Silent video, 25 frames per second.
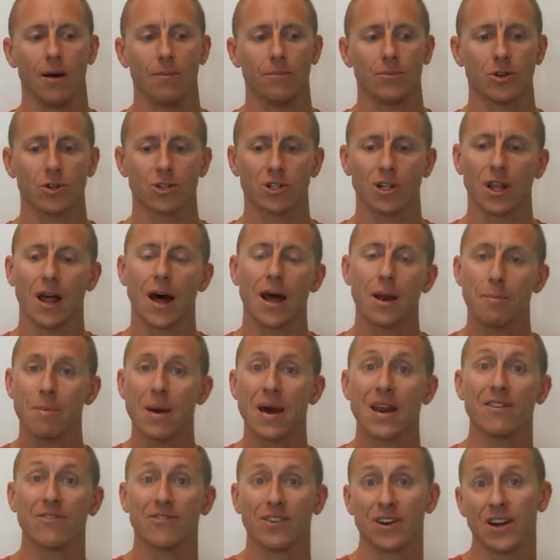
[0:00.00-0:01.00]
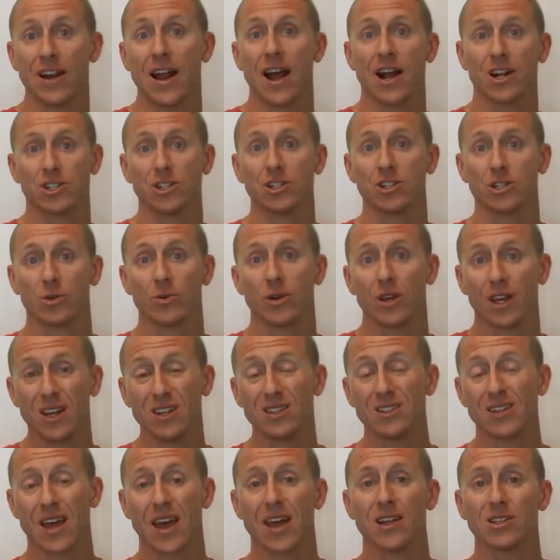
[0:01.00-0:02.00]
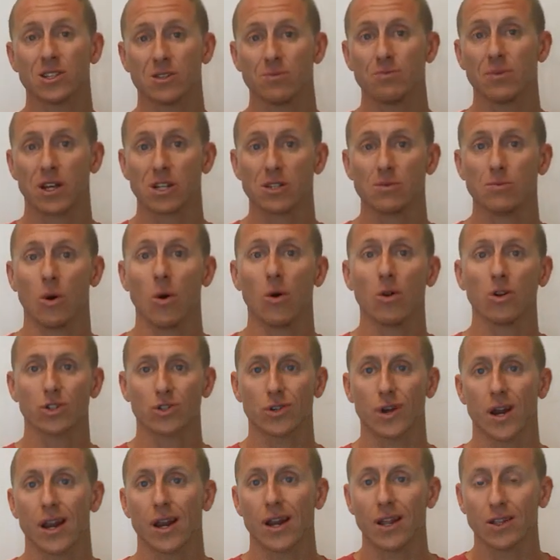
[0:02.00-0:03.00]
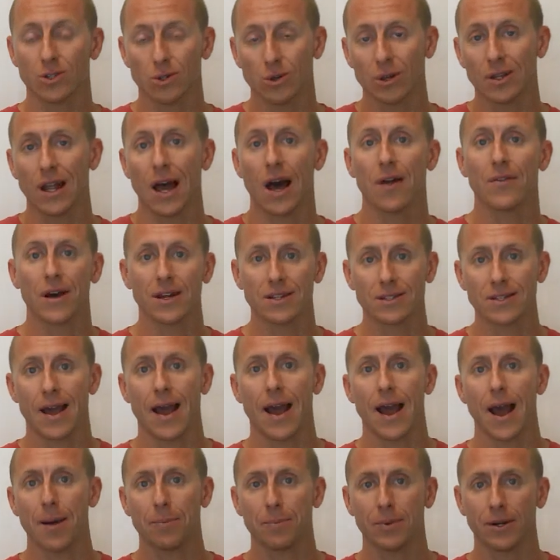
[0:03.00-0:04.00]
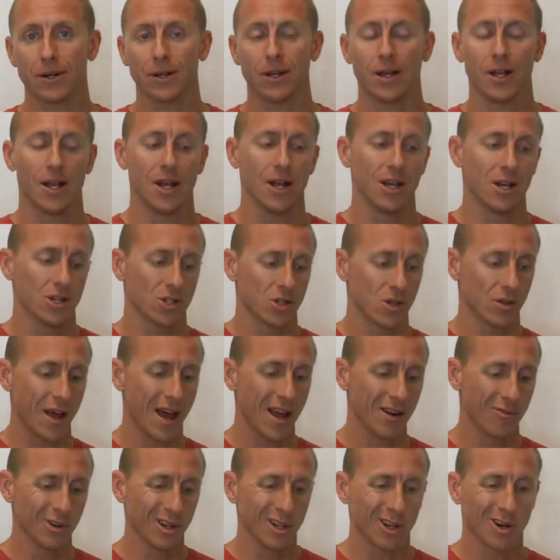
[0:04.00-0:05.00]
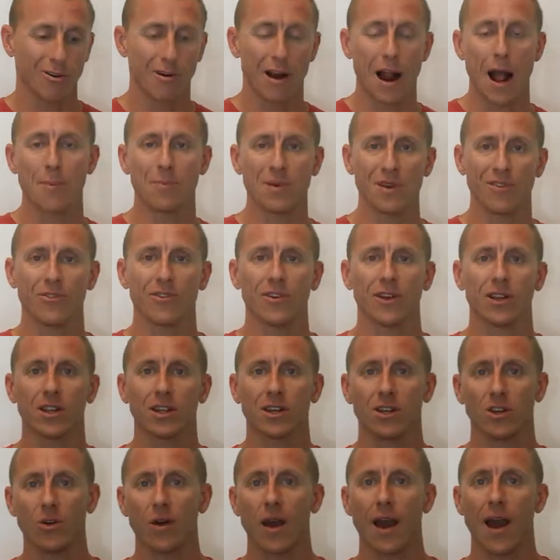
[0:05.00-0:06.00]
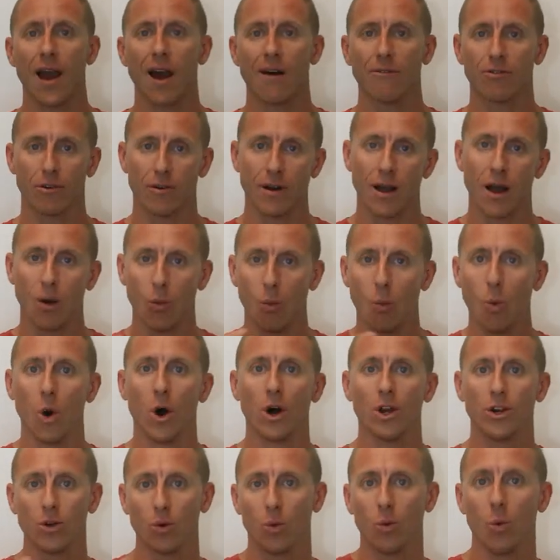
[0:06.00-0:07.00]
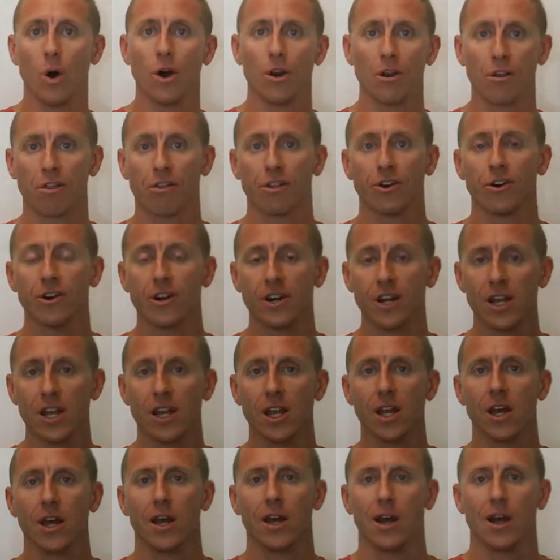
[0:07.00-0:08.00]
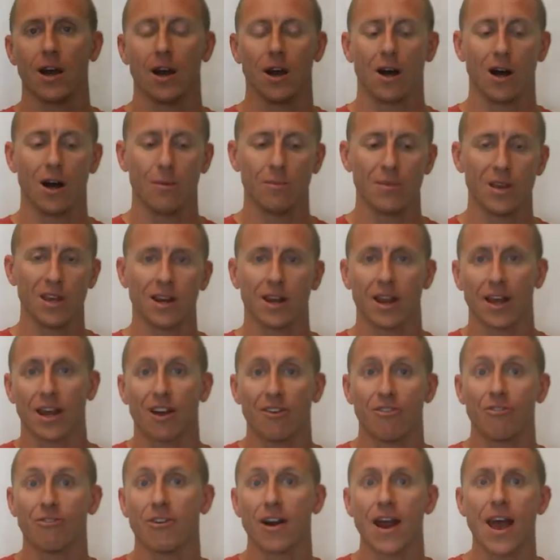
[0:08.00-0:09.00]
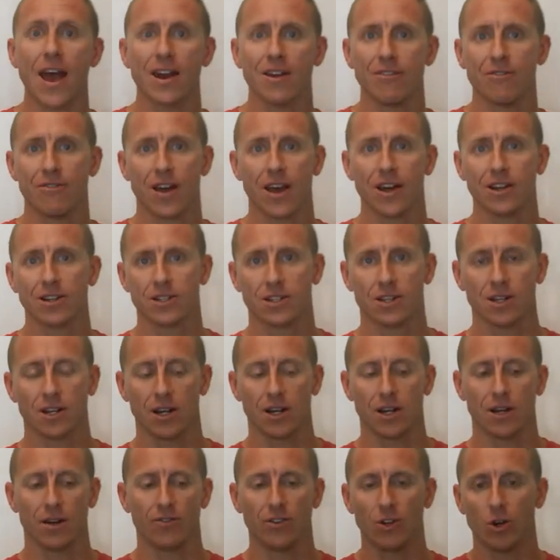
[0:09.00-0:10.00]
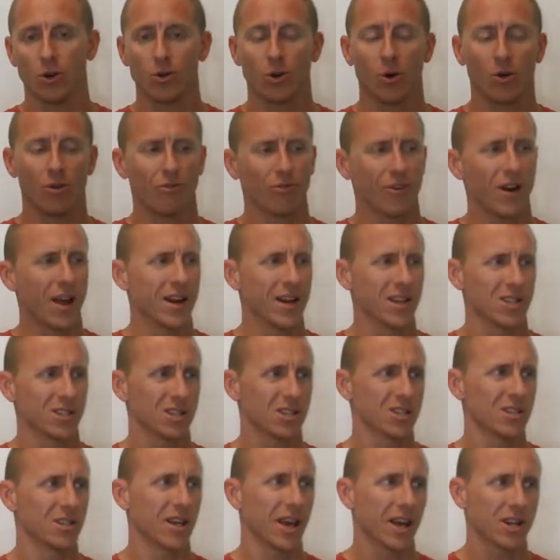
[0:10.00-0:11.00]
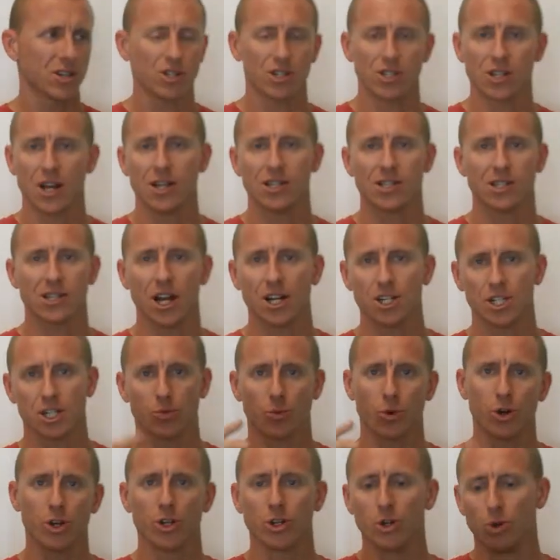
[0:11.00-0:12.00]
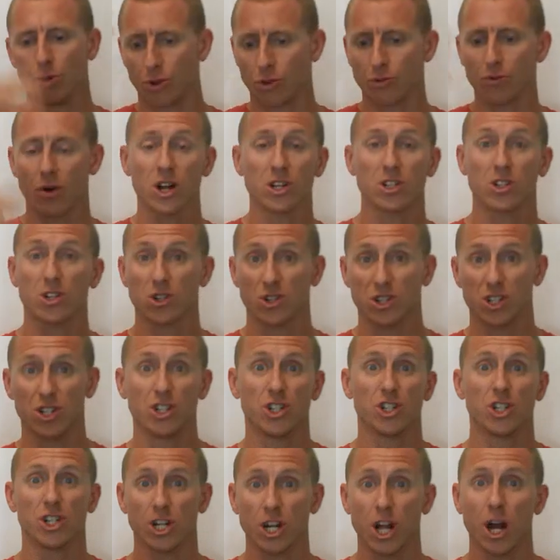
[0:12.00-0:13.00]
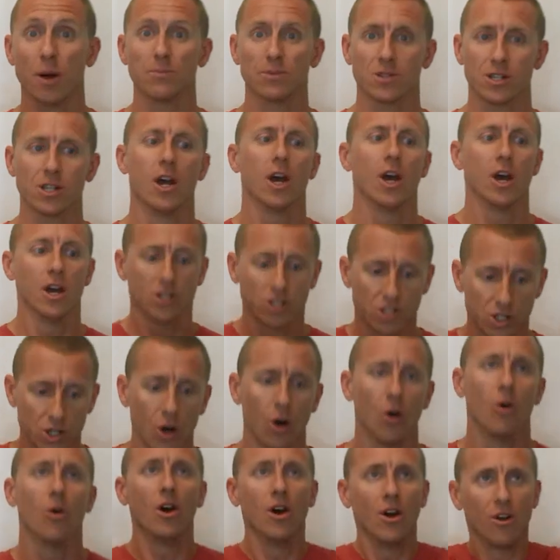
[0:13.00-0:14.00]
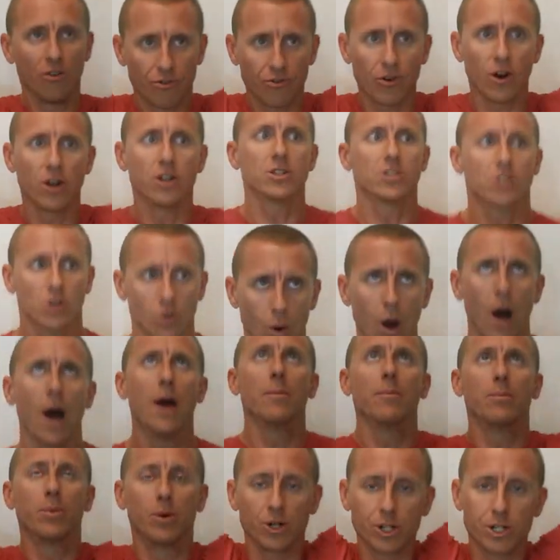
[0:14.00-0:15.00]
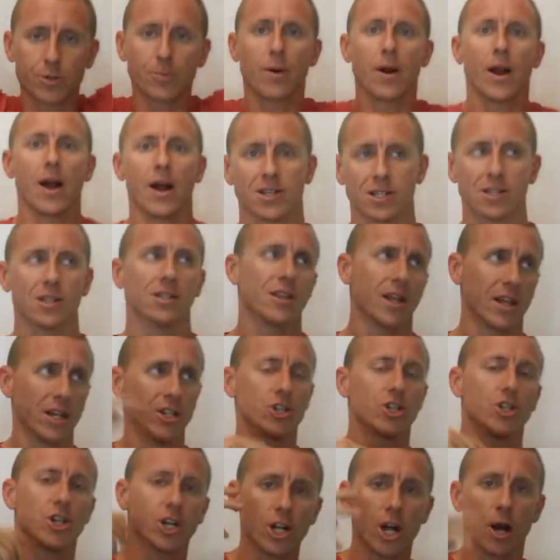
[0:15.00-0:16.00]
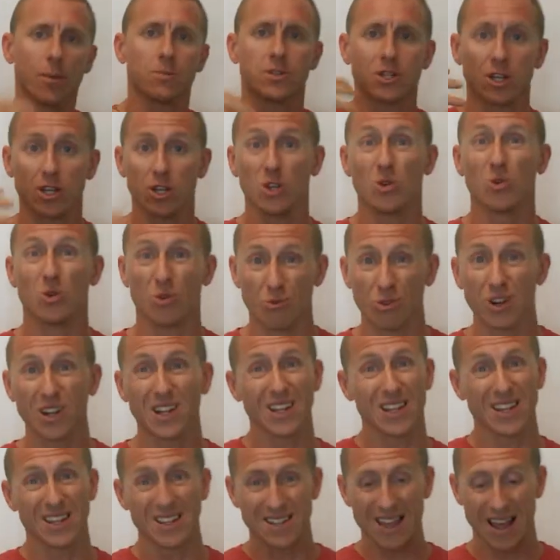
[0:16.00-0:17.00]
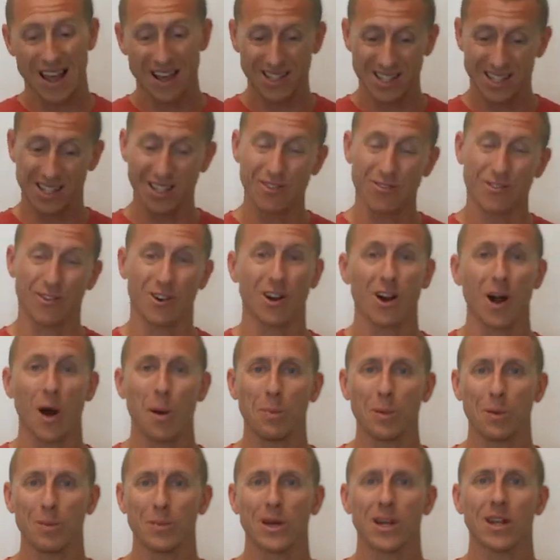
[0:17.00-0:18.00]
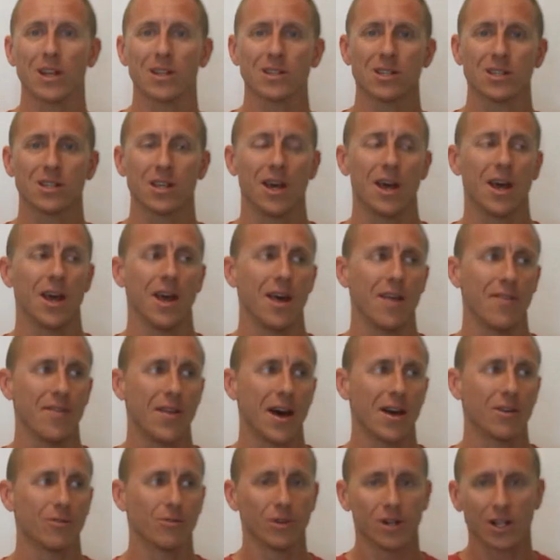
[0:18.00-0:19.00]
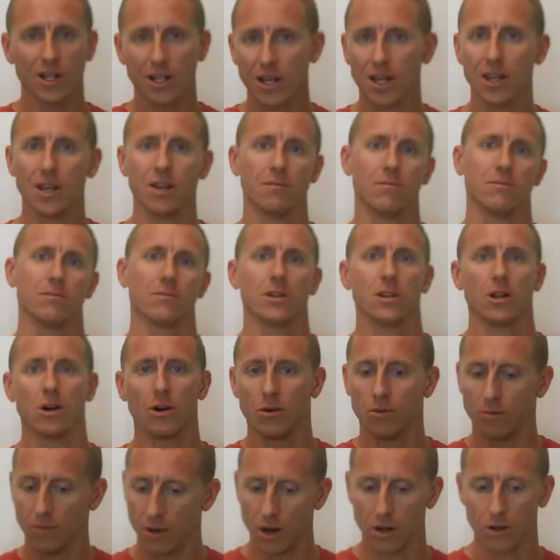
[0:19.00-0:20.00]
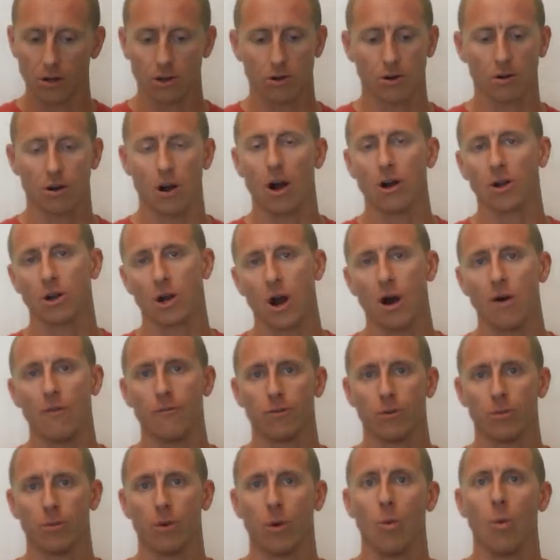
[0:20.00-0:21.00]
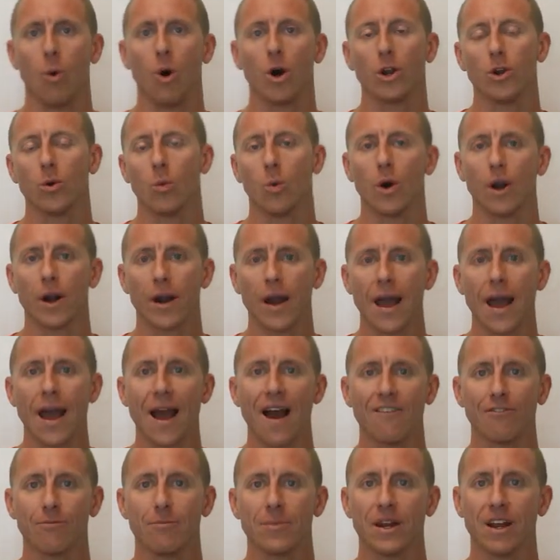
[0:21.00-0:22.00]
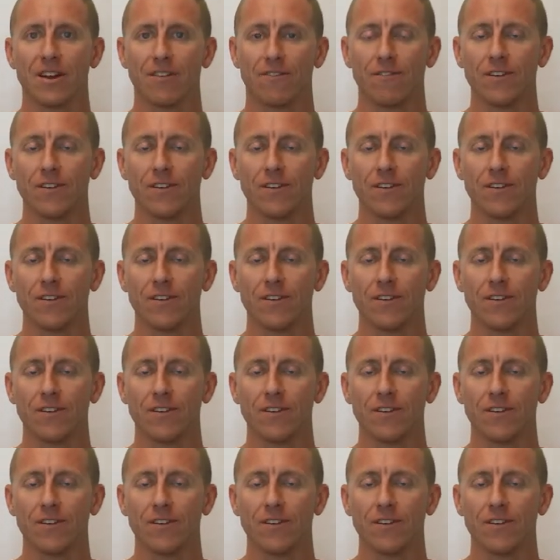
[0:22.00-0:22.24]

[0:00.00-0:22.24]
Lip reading: there's a lot of benefit in actually doing intense mixed modal training to allow that to happen. So that real crappy feeling you have around 1 to 1:30 in like a Fran event, if you don't know what Fran is, it's an exercise session where you do thrusters and chin-ups. So front squat and push press and then chin-ups, and you do it really intensely for a couple of minutes. That really, uncomfortable 1 to 1.5 minute